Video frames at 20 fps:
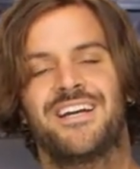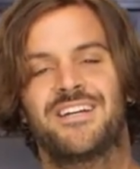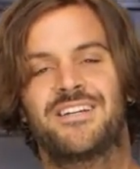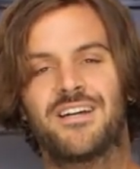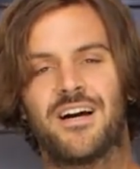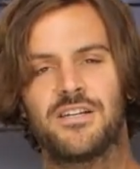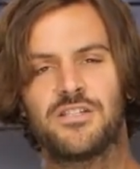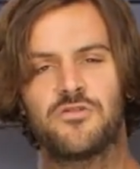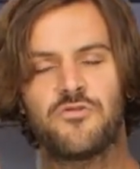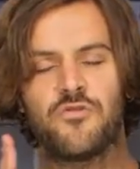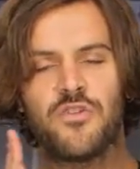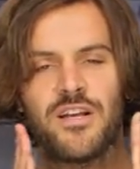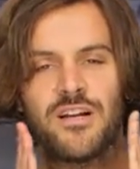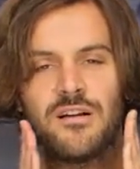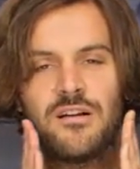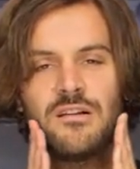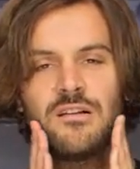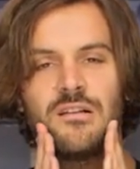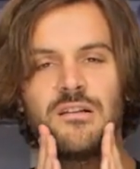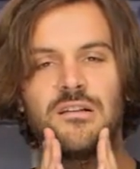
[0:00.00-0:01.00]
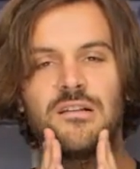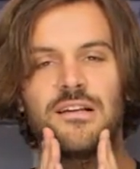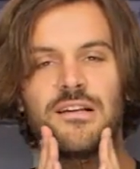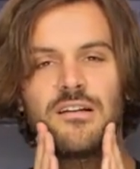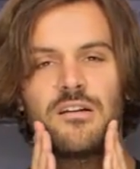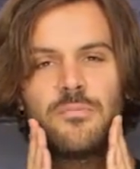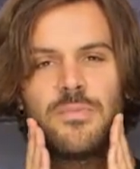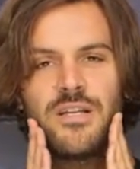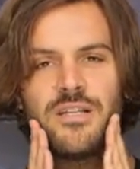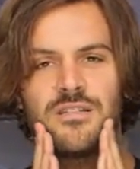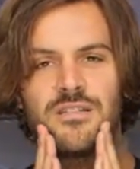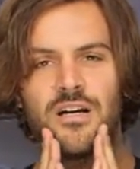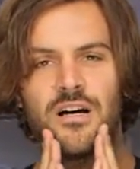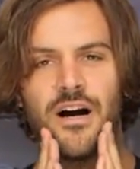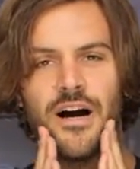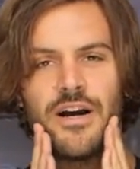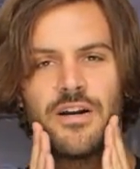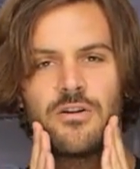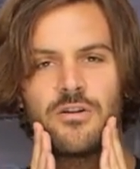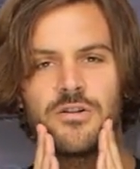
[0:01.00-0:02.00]
Does fit a little bit
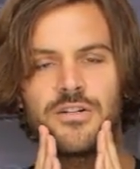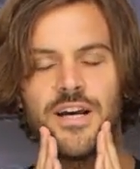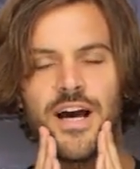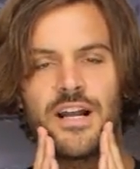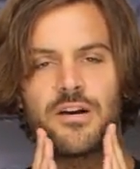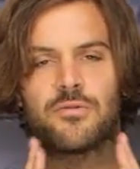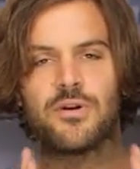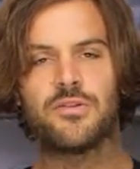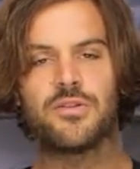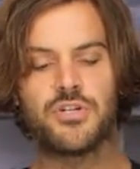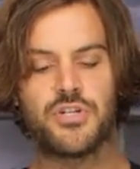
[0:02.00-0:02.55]
tighter down around